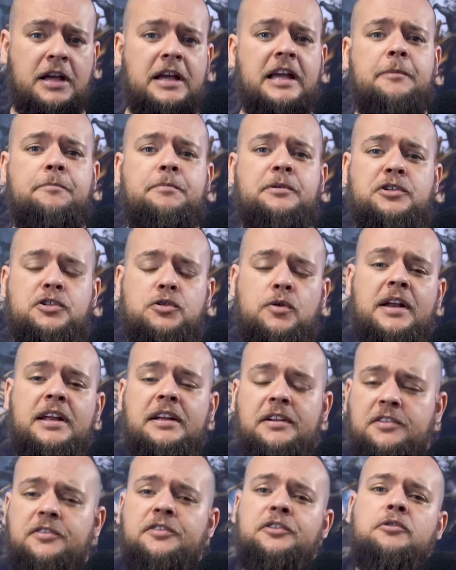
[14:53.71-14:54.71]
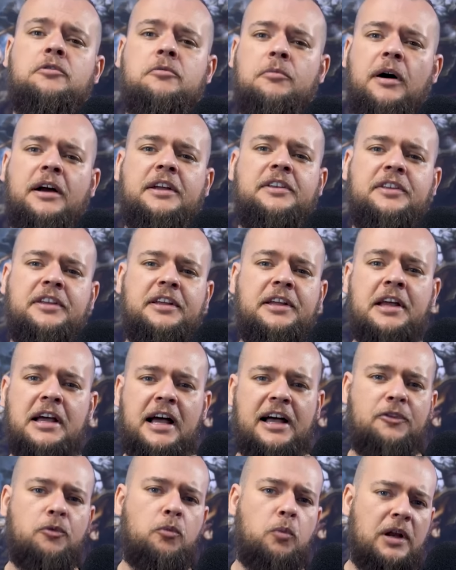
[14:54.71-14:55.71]
it portrays the Almighty
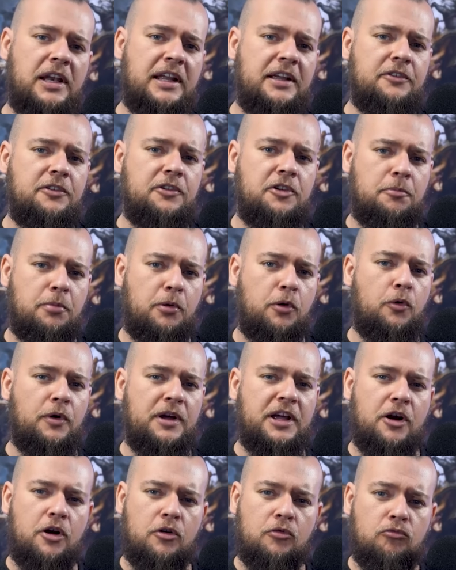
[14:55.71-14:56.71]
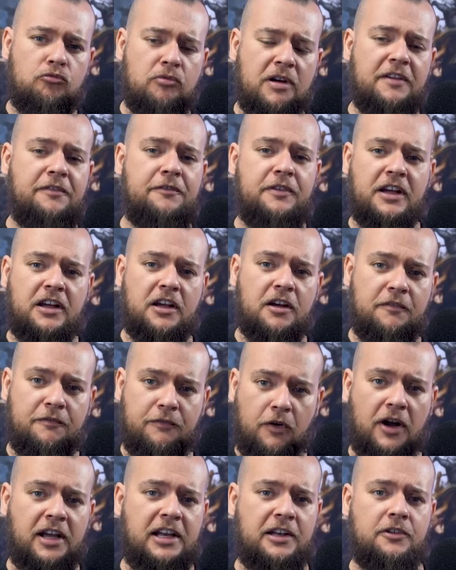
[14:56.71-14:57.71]
as willing to deploy horrific
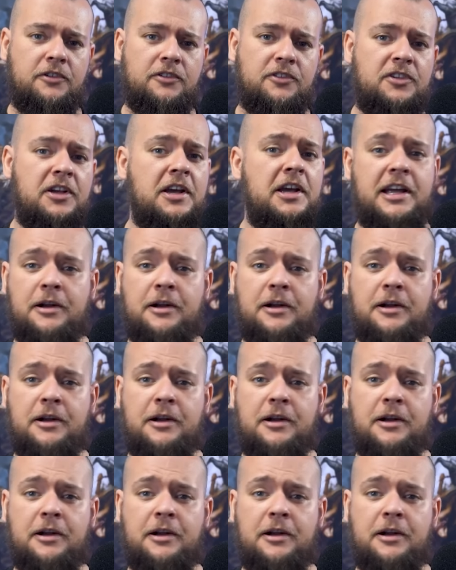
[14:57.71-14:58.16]
violence